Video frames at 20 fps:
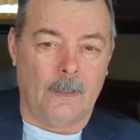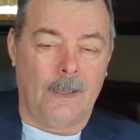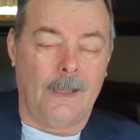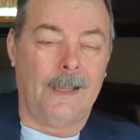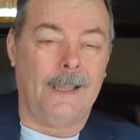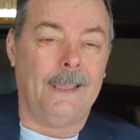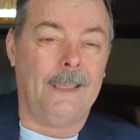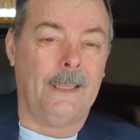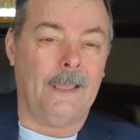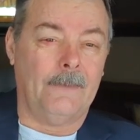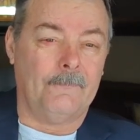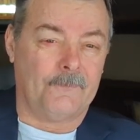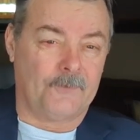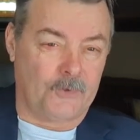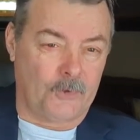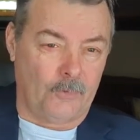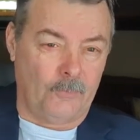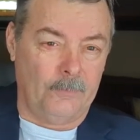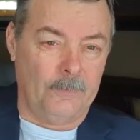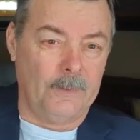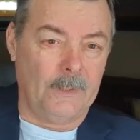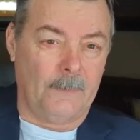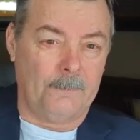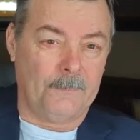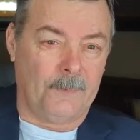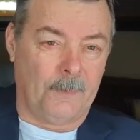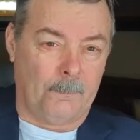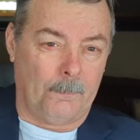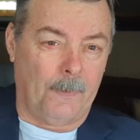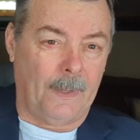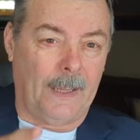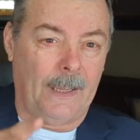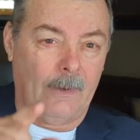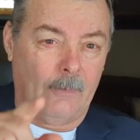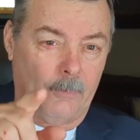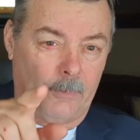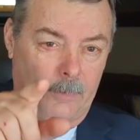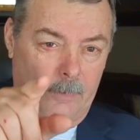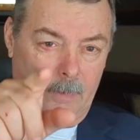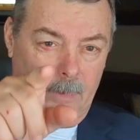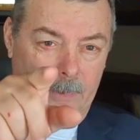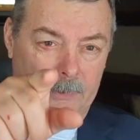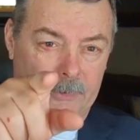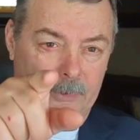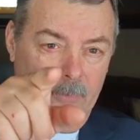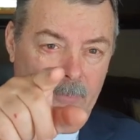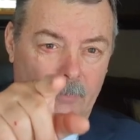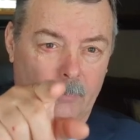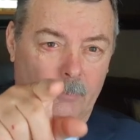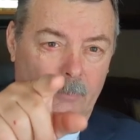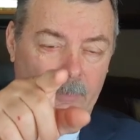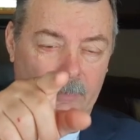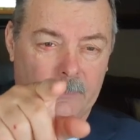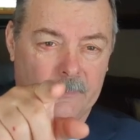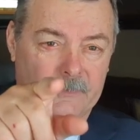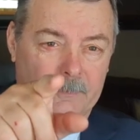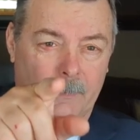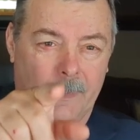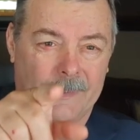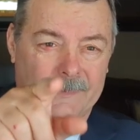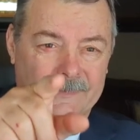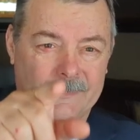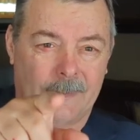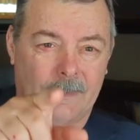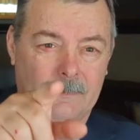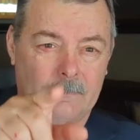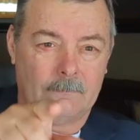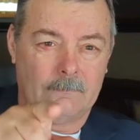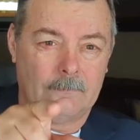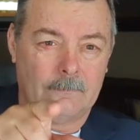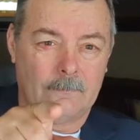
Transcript: I have turned up the power on your words, my son.